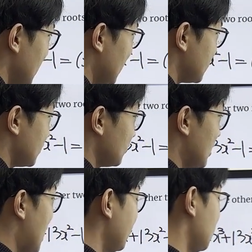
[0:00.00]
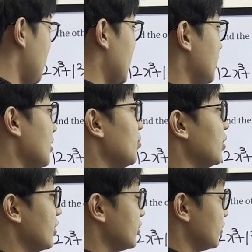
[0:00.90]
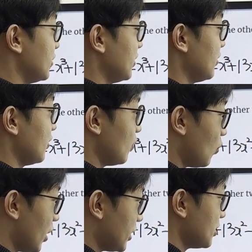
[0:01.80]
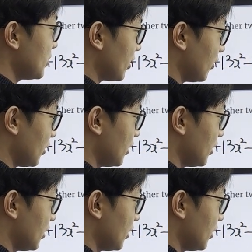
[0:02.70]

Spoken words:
that we have to make plus 1 in the middle.